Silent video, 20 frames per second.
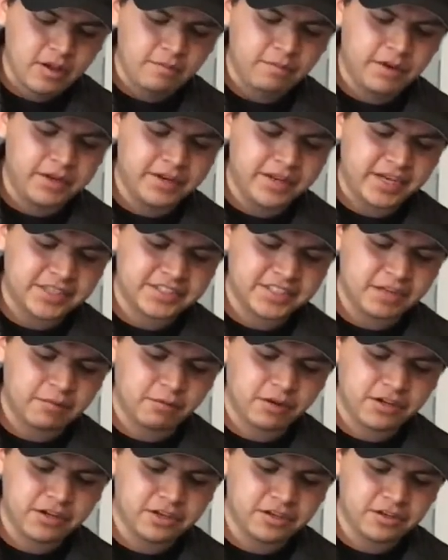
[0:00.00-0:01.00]
But next thing
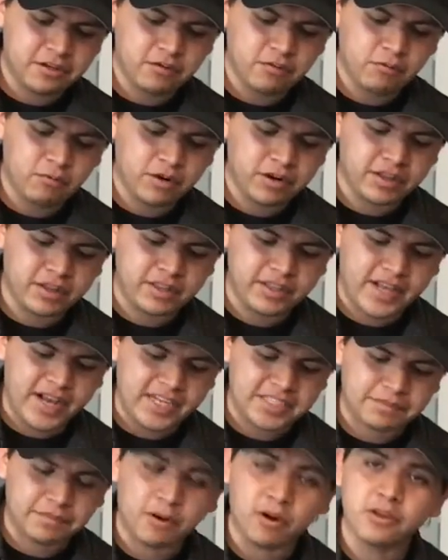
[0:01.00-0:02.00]
we're going to do, one of the
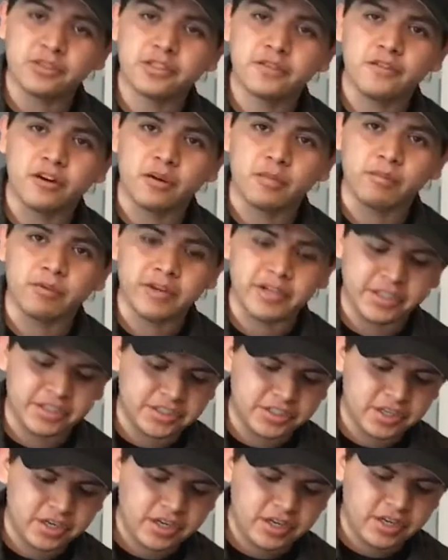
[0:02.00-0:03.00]
last parts of our
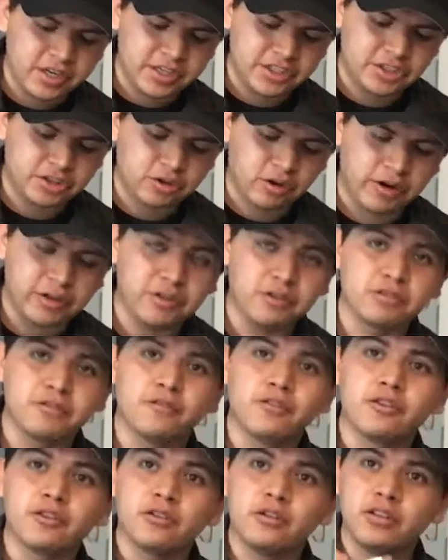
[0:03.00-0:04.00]
bridge, is drawing those
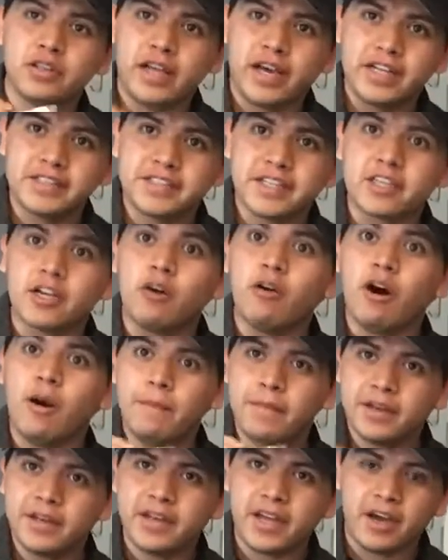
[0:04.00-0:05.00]
vertical lines that go
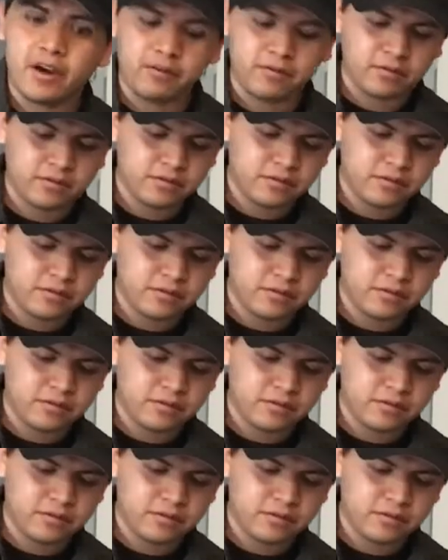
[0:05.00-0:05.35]
up and down